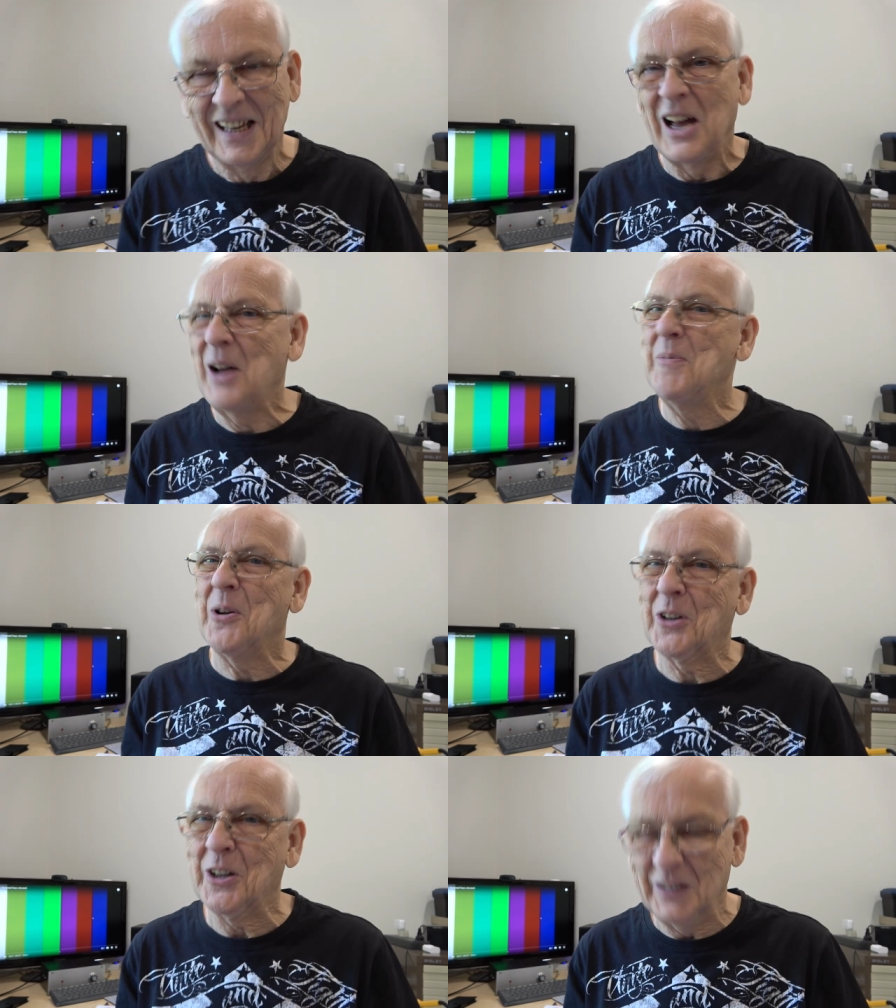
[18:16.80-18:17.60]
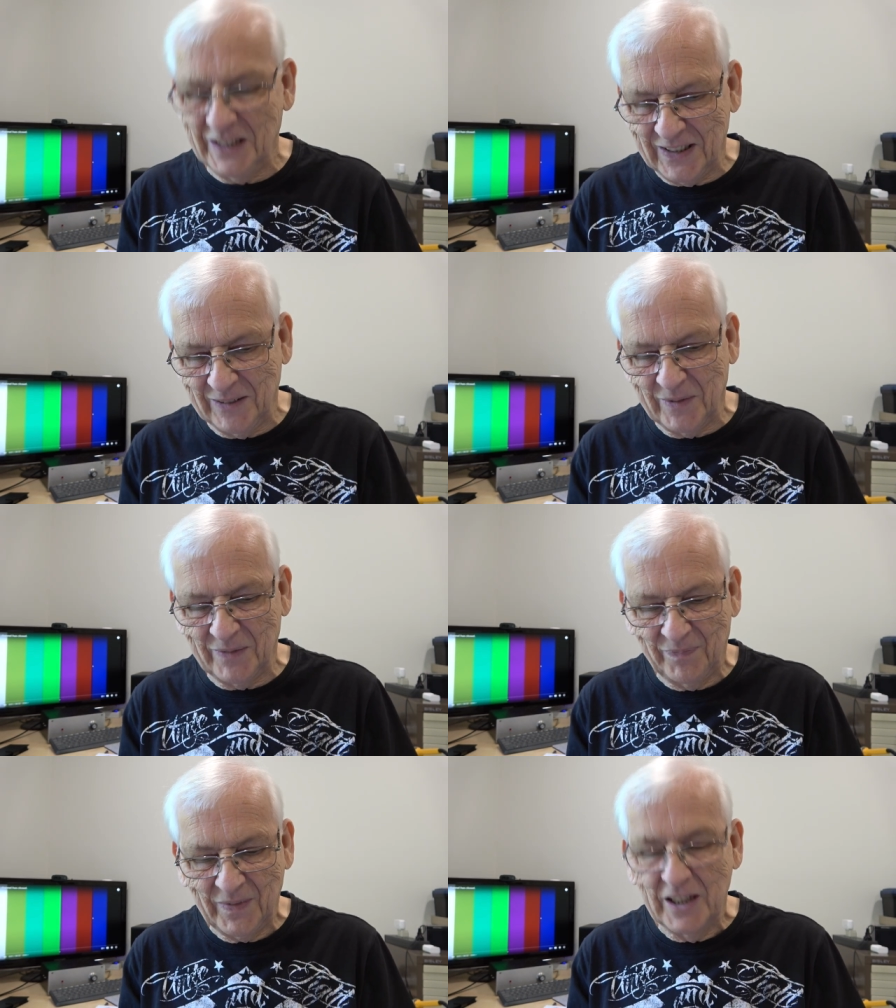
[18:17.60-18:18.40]
I'm not going to.
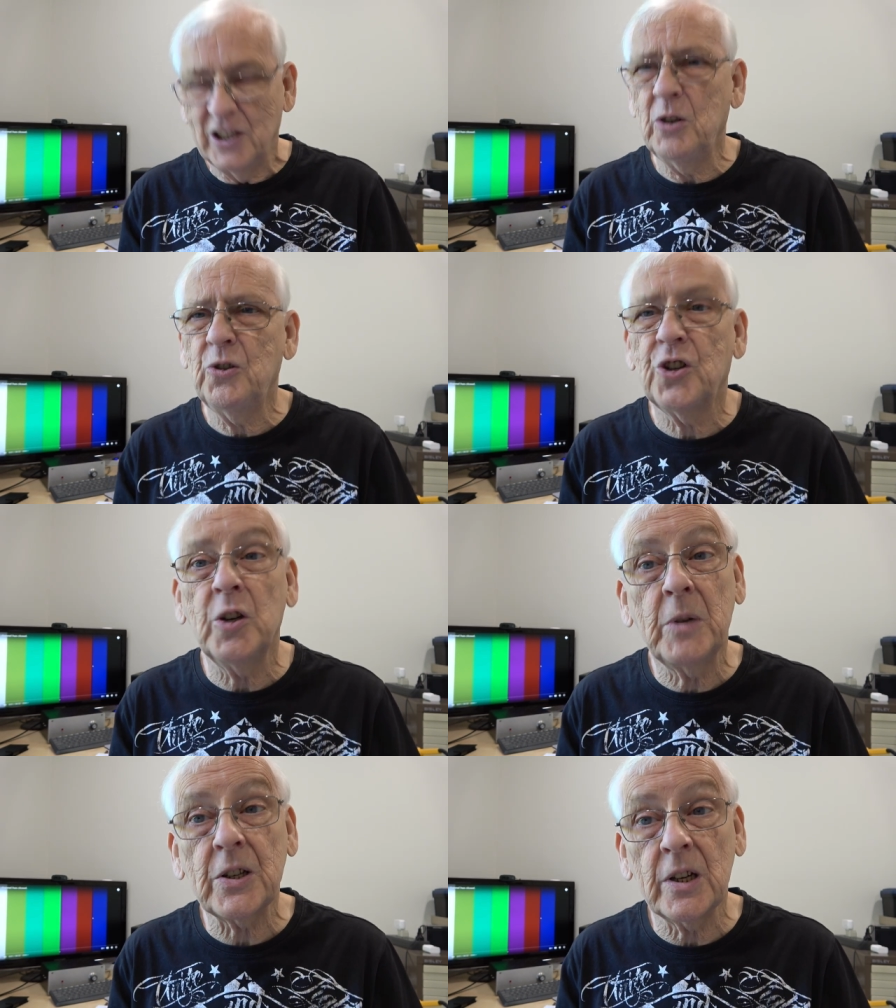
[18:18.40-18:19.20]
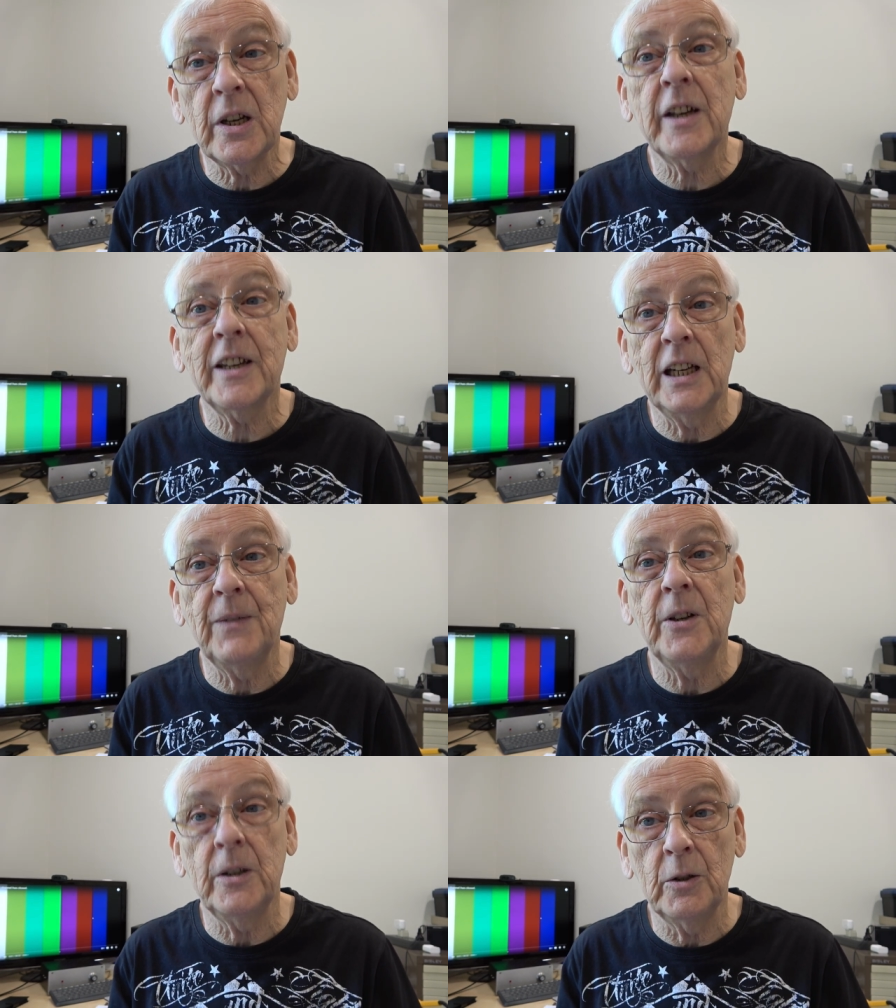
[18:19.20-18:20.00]
YouTube doesn't like it
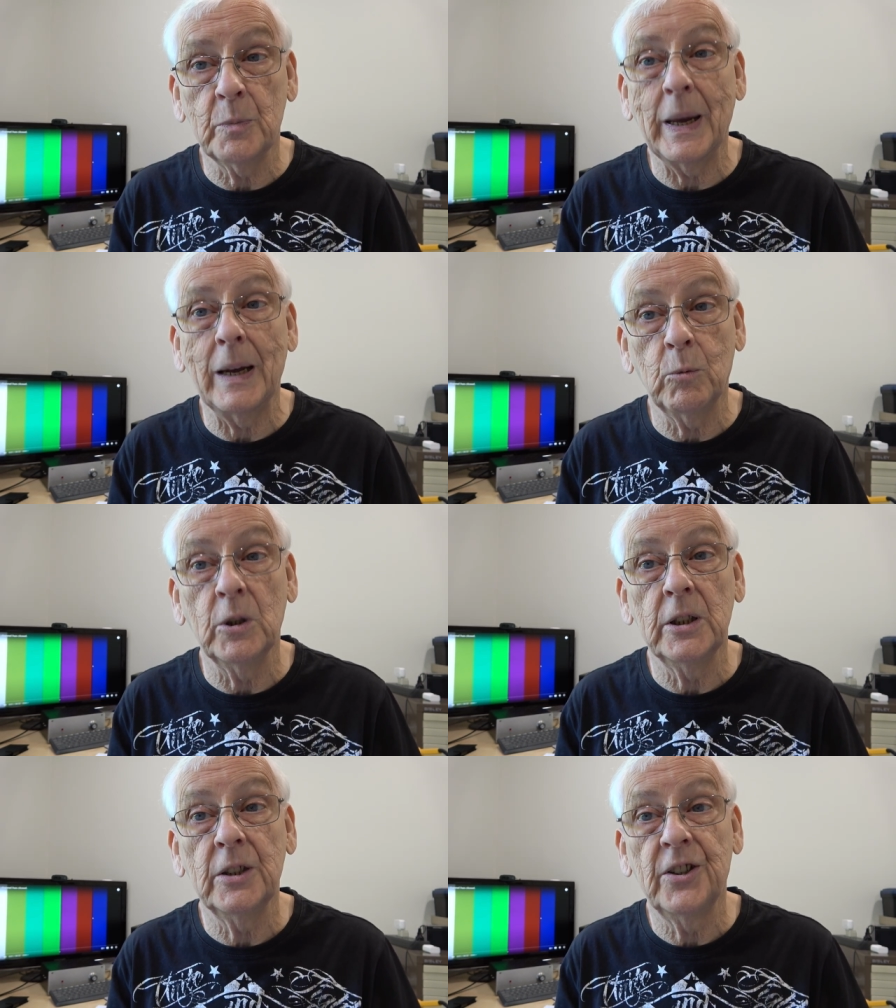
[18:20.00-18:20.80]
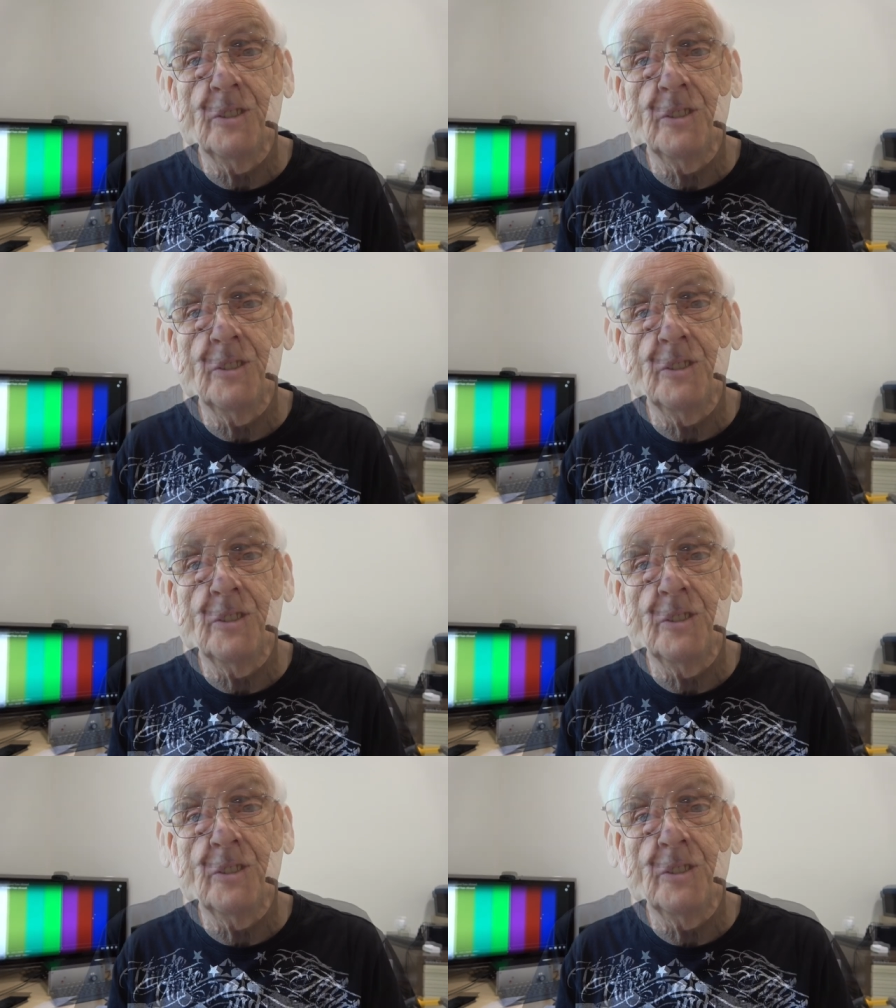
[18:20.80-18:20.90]
if you use bad words.